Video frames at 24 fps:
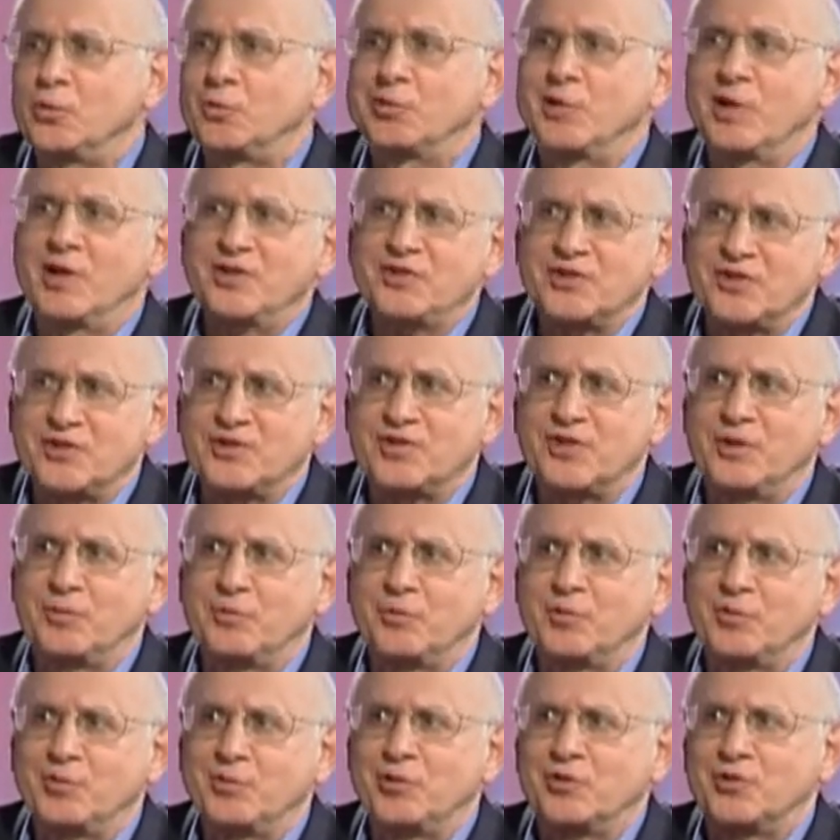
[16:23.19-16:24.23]
process them
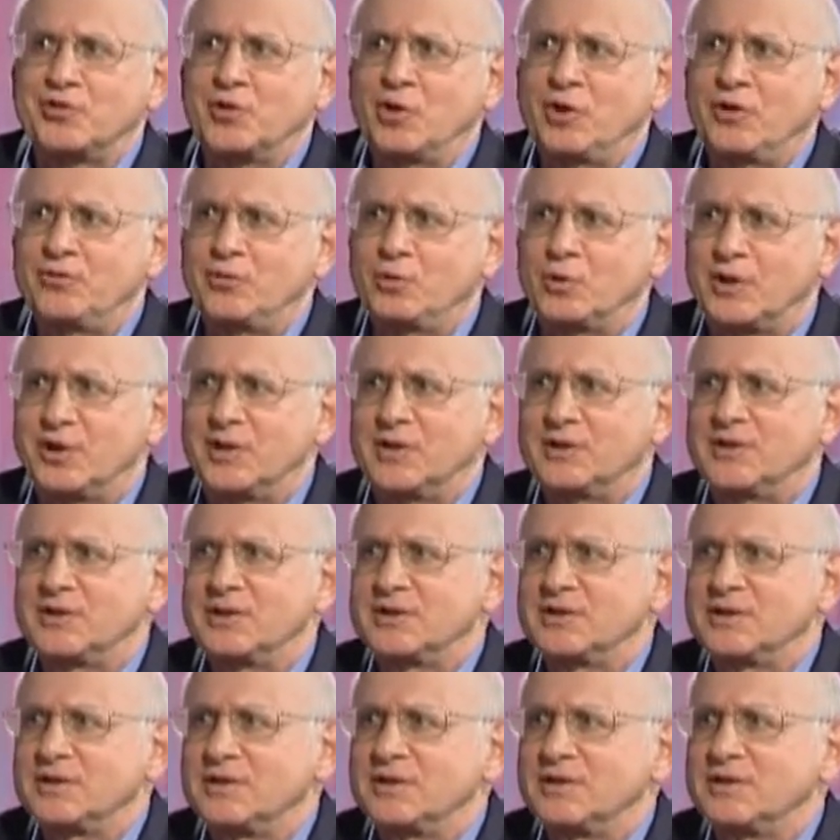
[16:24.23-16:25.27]
through the software.
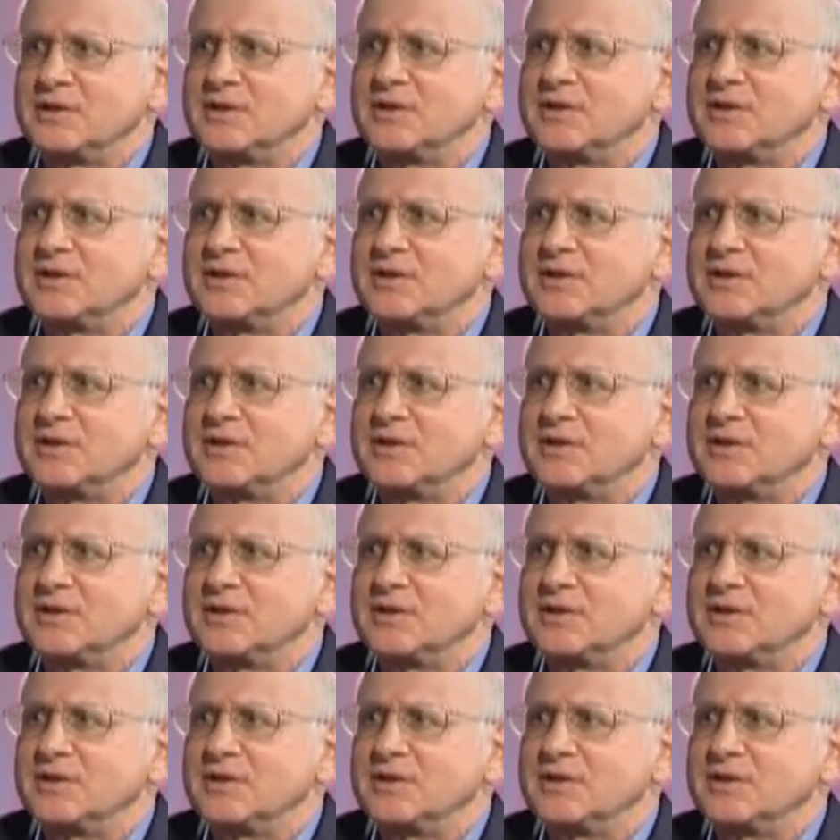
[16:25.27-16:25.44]
Right.